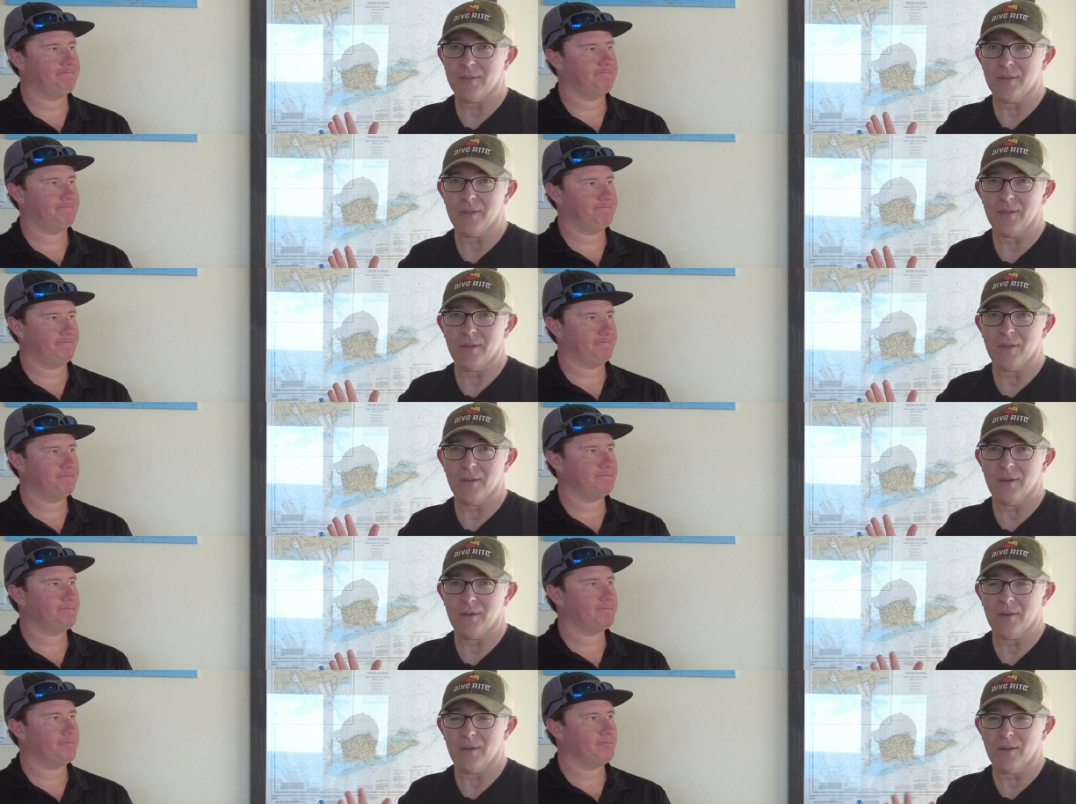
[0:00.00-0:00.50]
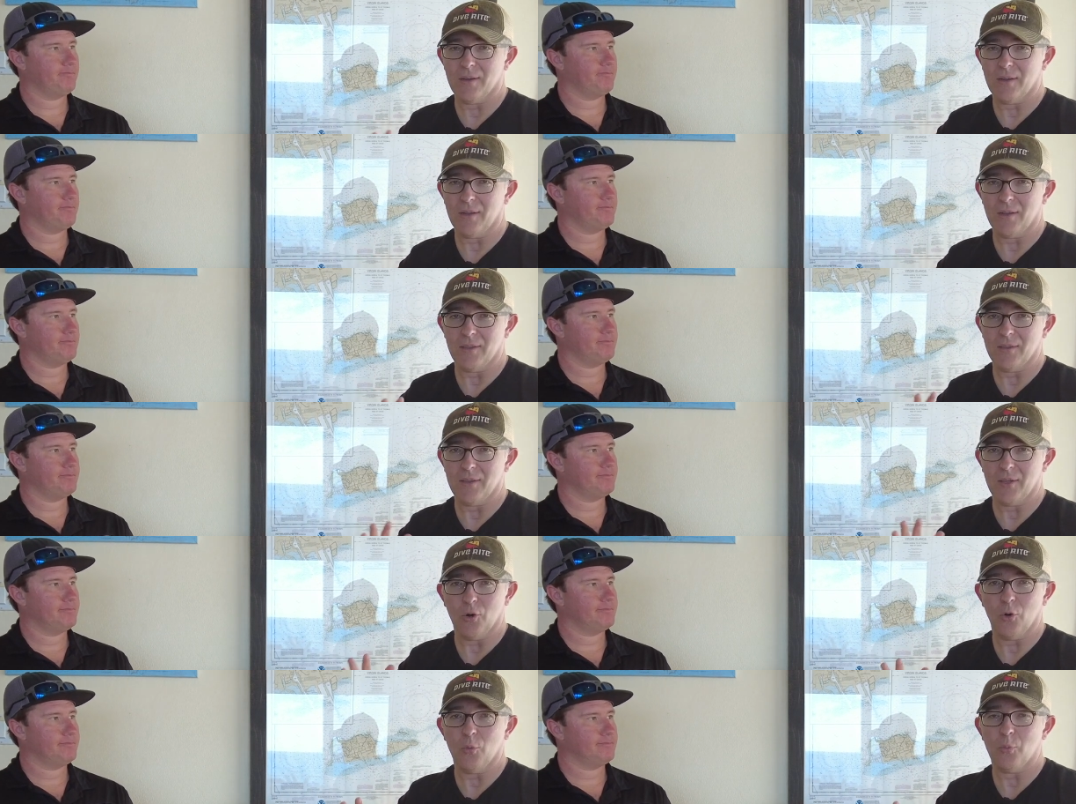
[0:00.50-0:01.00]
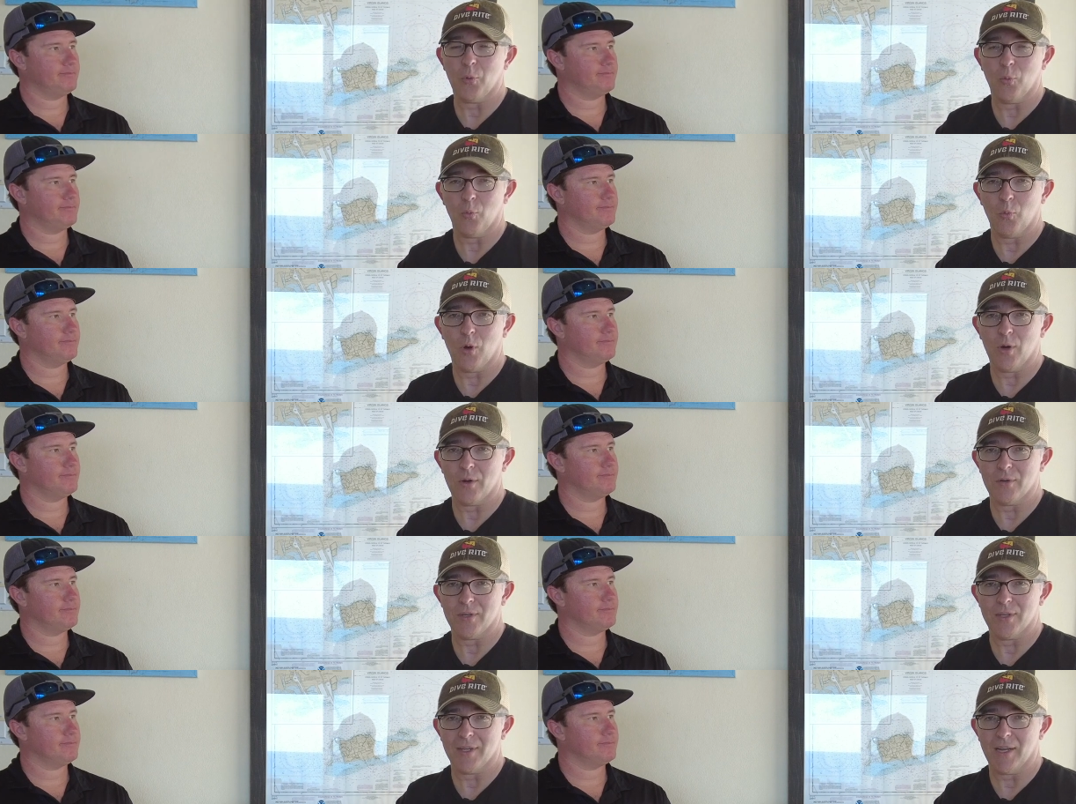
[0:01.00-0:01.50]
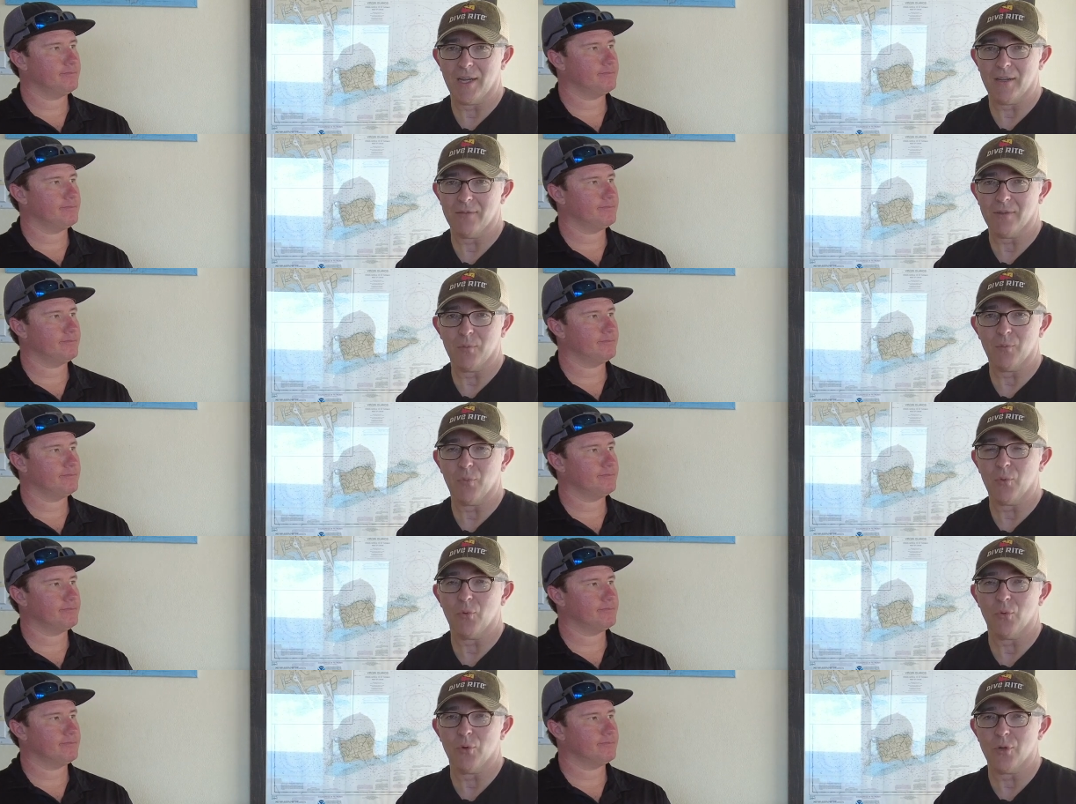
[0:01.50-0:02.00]
Speaker 1: uh, in the open water
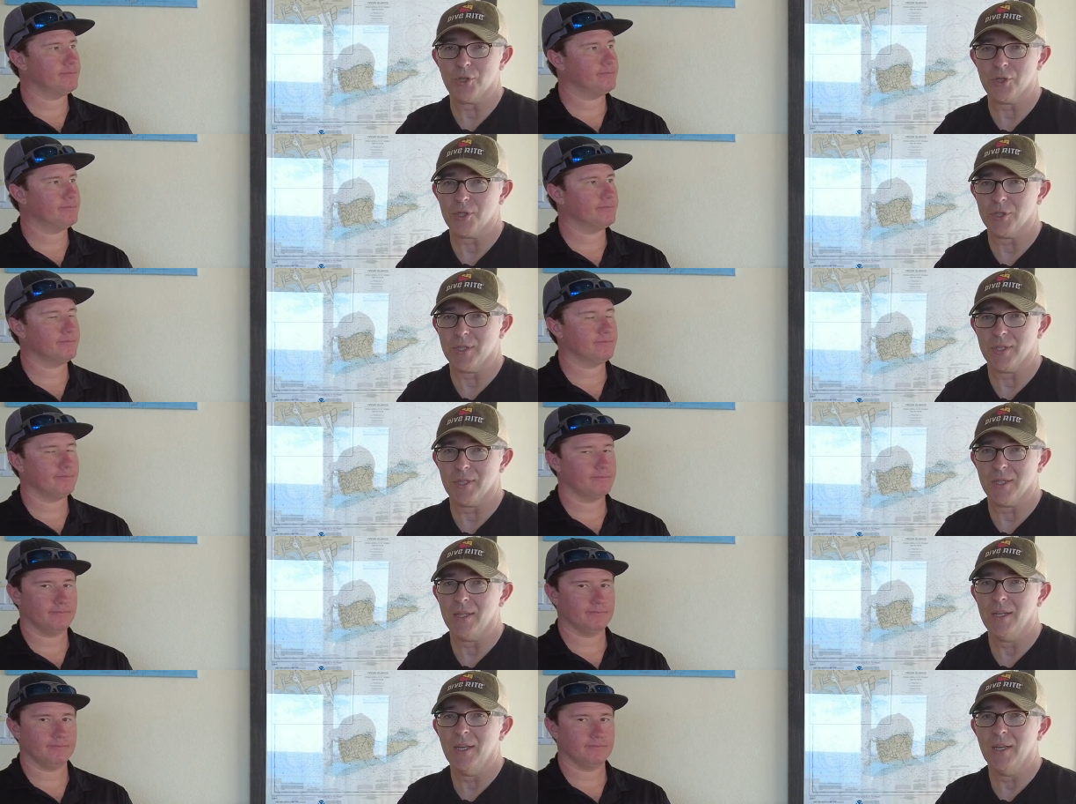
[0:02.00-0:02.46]
diving portion.